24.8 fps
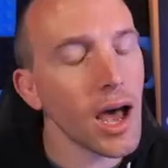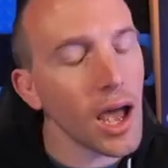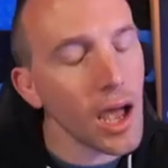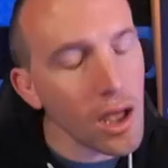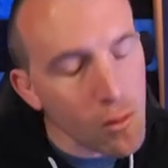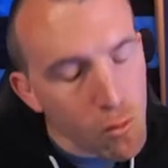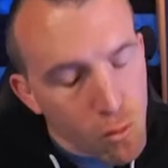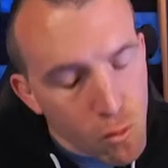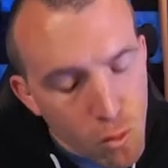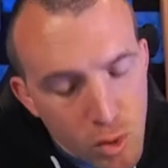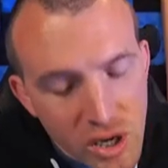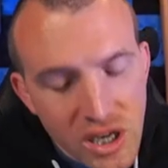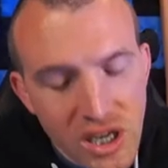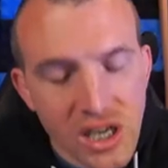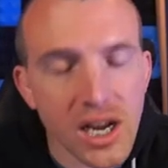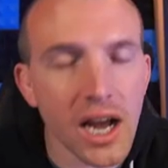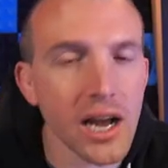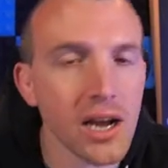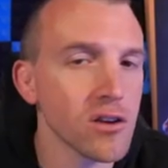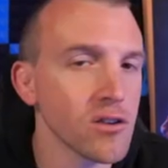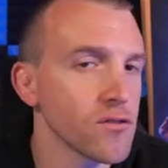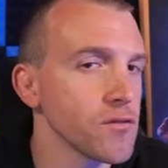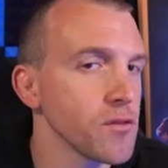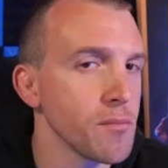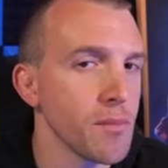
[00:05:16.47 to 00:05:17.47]
I wish I
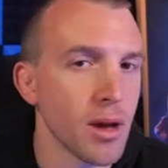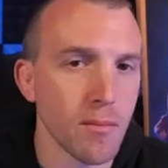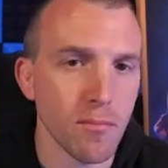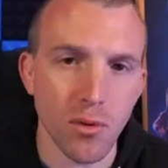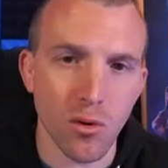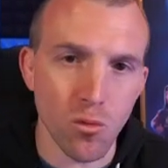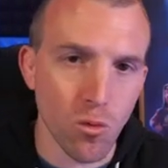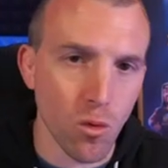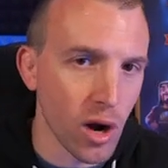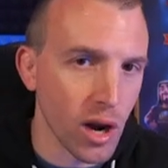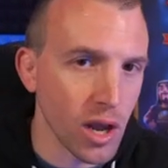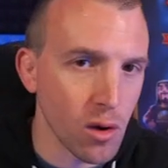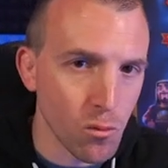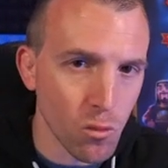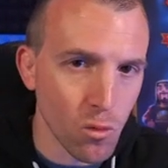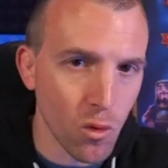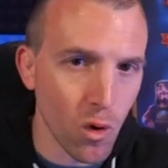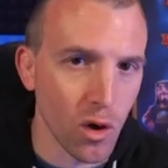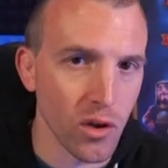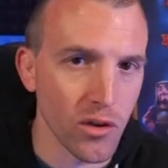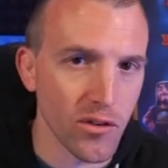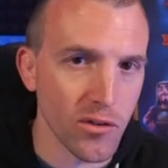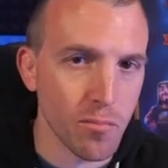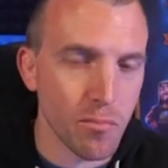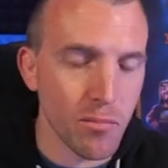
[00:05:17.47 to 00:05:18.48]
could remember what it
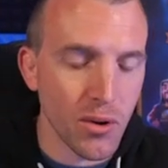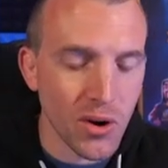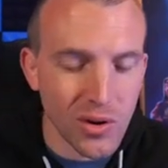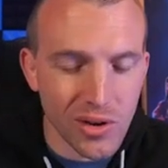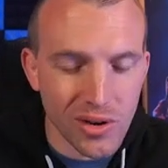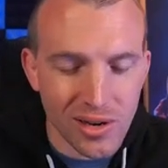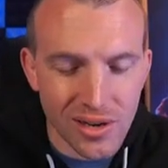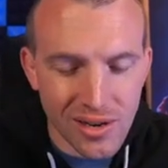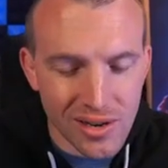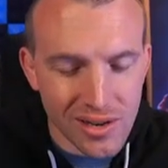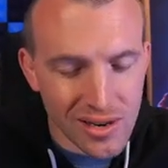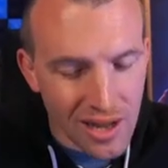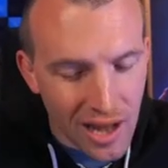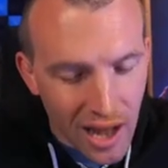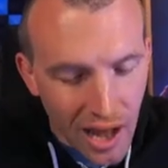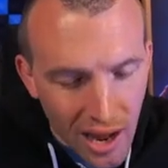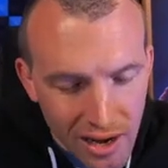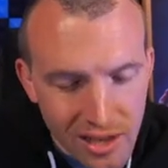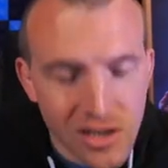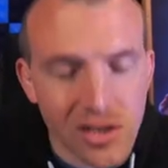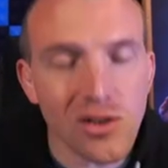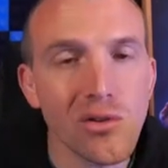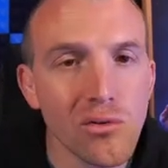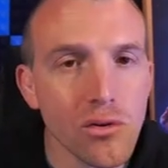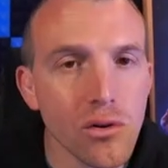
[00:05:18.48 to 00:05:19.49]
was, but I
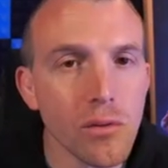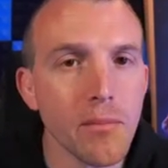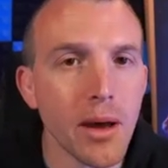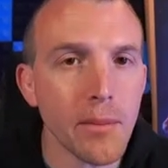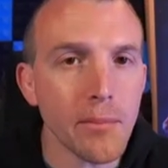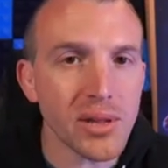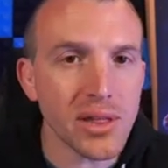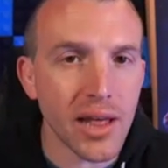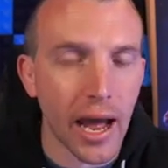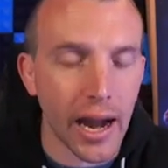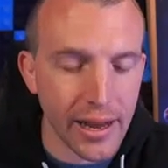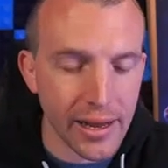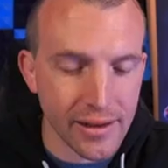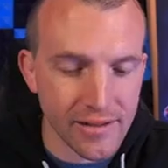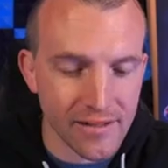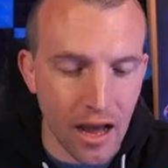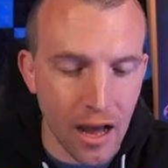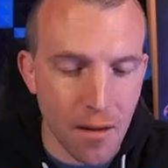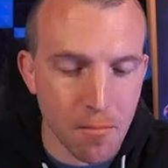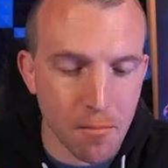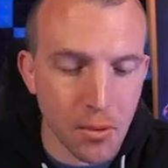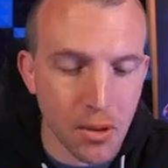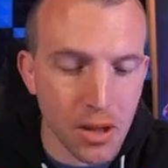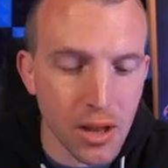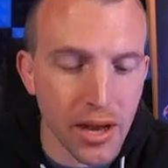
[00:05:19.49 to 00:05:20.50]
do remember that
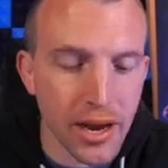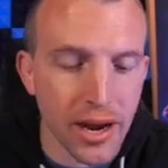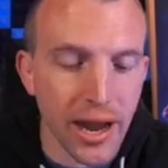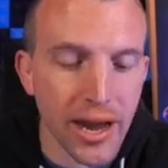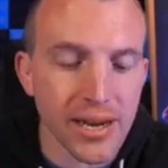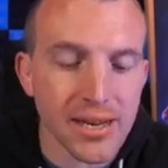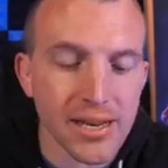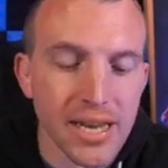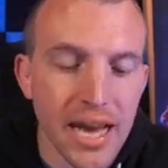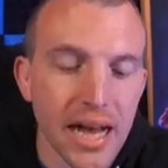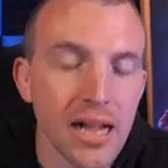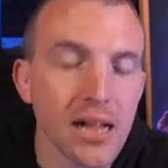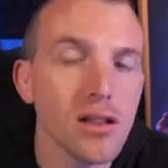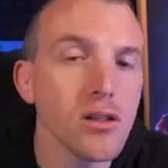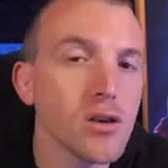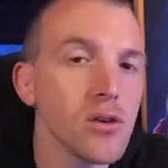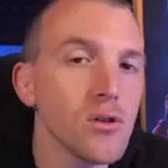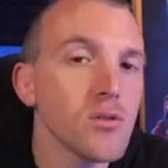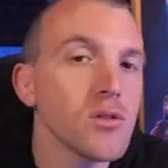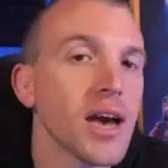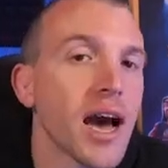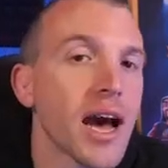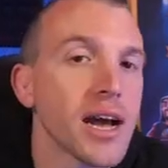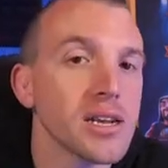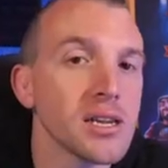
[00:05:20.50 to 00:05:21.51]
example, and I tell you
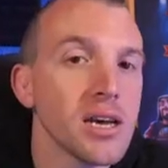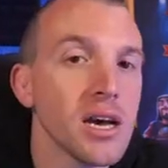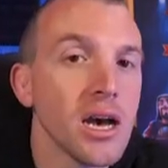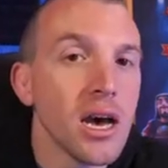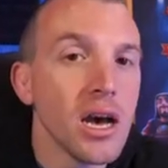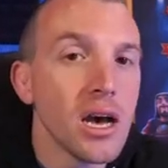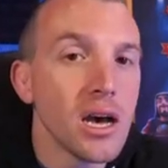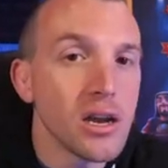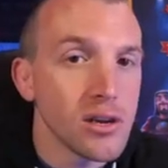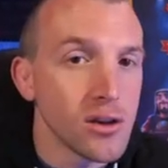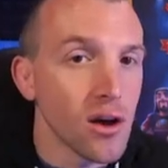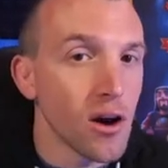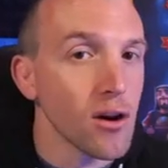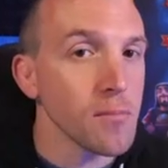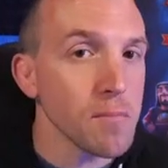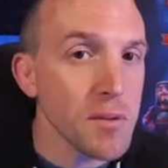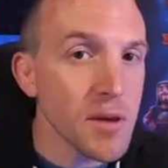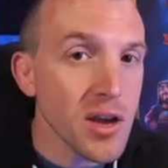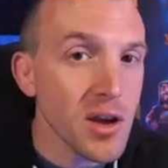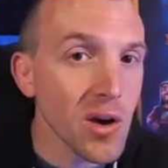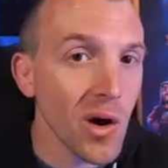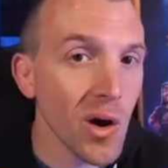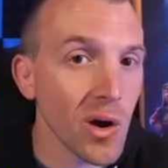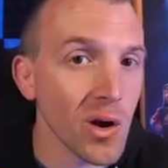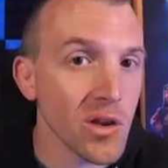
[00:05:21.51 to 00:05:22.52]
that not
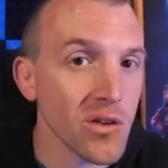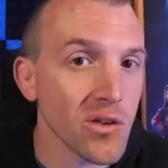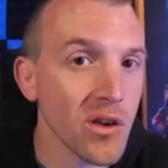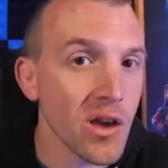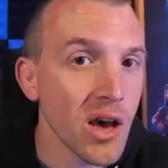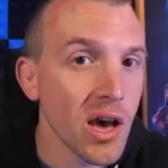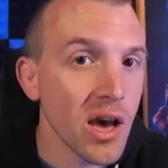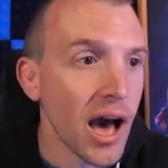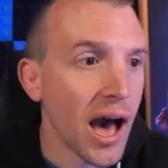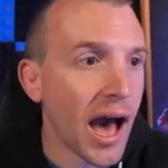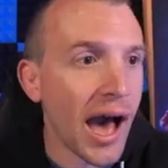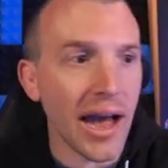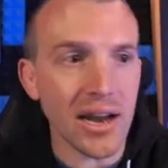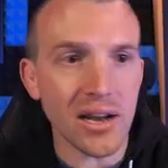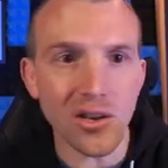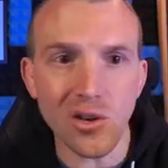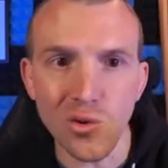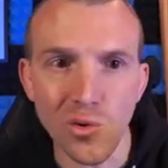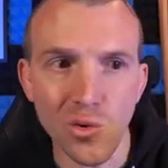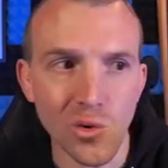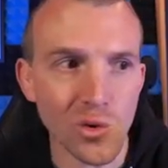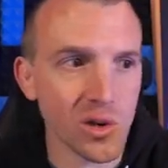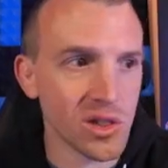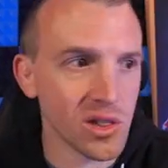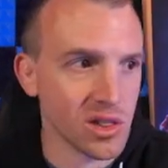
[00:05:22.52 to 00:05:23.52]
because I
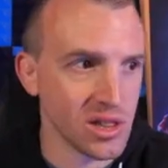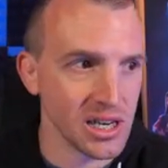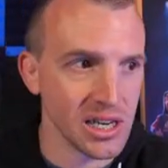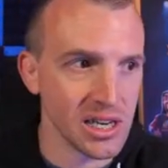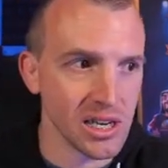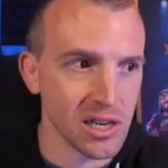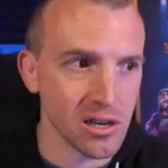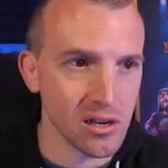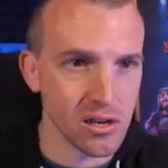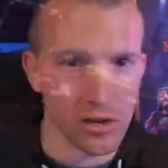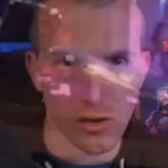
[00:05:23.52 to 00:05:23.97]
don't think